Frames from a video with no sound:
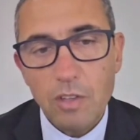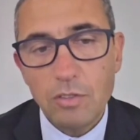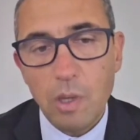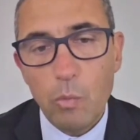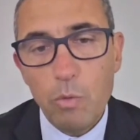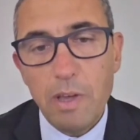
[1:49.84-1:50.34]

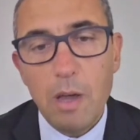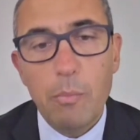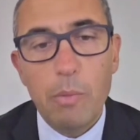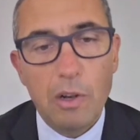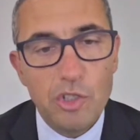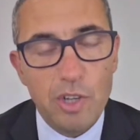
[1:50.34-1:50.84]
So we'll be
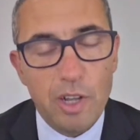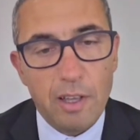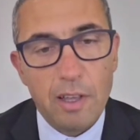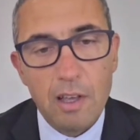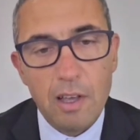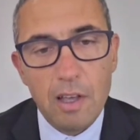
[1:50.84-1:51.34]

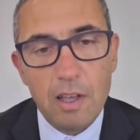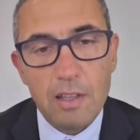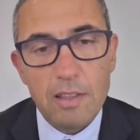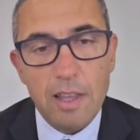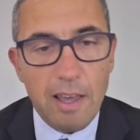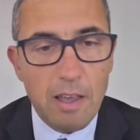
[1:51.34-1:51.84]
abolishing
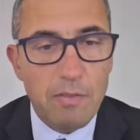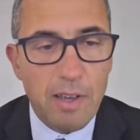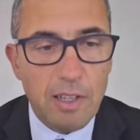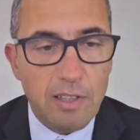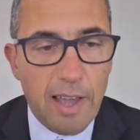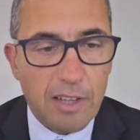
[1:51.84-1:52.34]
the
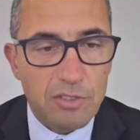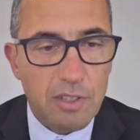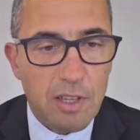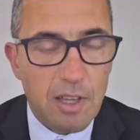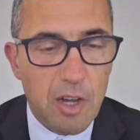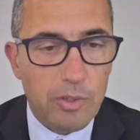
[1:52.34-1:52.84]
EV tax
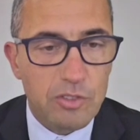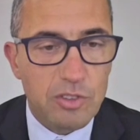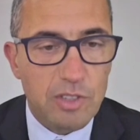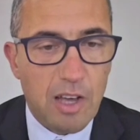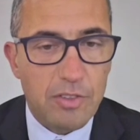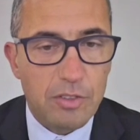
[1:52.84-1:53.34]
here in
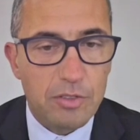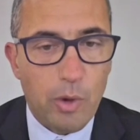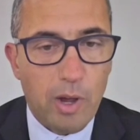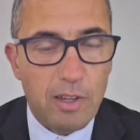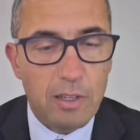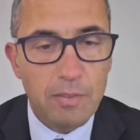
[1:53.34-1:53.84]
South
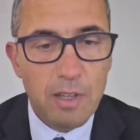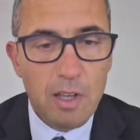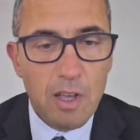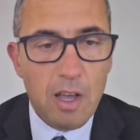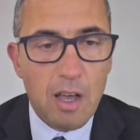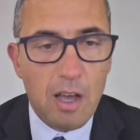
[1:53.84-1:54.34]
Australia.
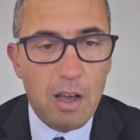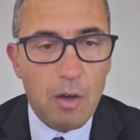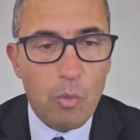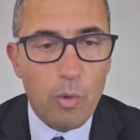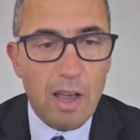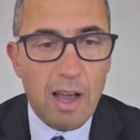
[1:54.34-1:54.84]

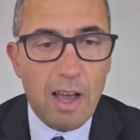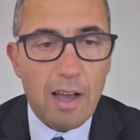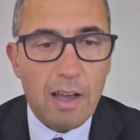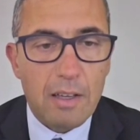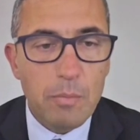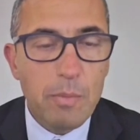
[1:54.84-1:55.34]
We
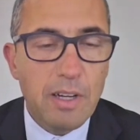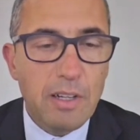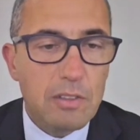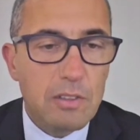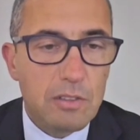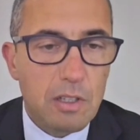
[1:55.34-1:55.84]
are
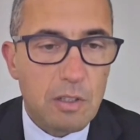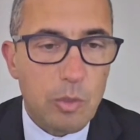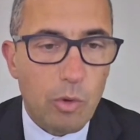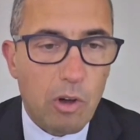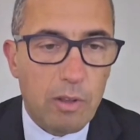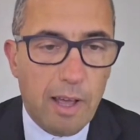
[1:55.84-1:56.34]
committed to the
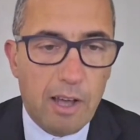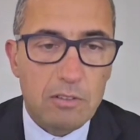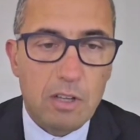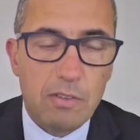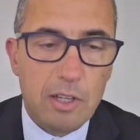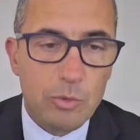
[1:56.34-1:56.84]

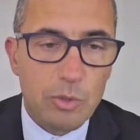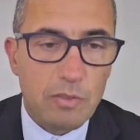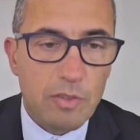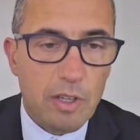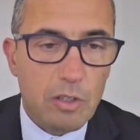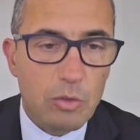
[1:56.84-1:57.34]
rollout of electric
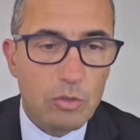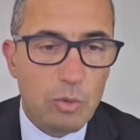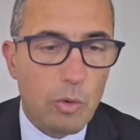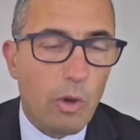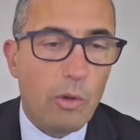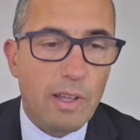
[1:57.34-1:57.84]
vehicles. We're
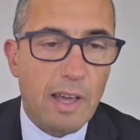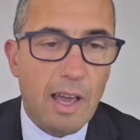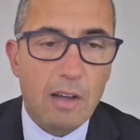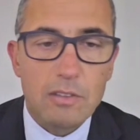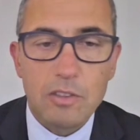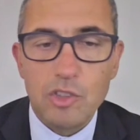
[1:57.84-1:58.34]
rolling
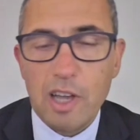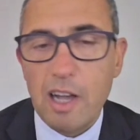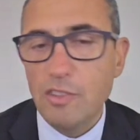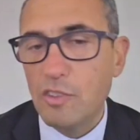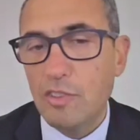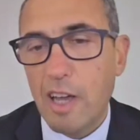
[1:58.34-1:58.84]
out
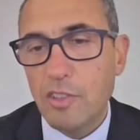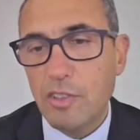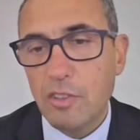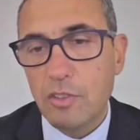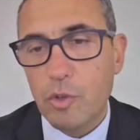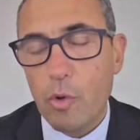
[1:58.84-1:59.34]
charging
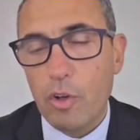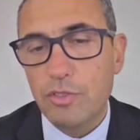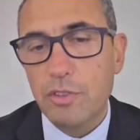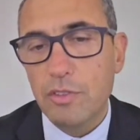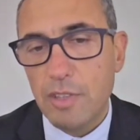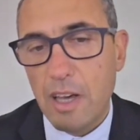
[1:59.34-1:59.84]
stations
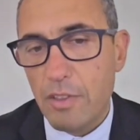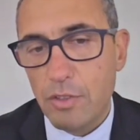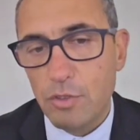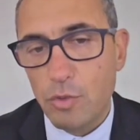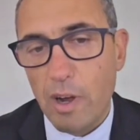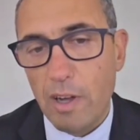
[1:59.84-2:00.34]
across South
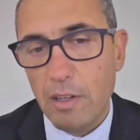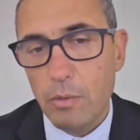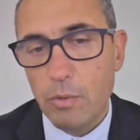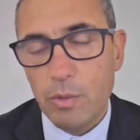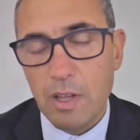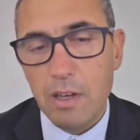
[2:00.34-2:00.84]
Australia
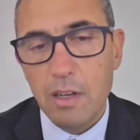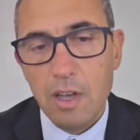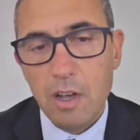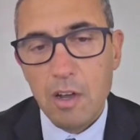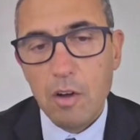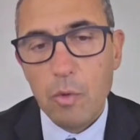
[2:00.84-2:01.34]
with a
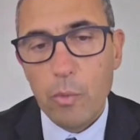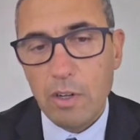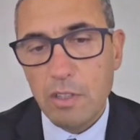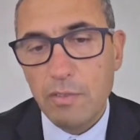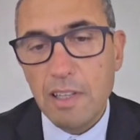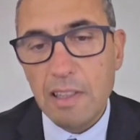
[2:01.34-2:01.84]

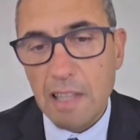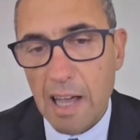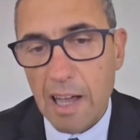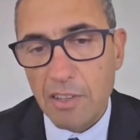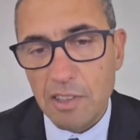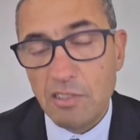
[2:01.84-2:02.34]
relatively large and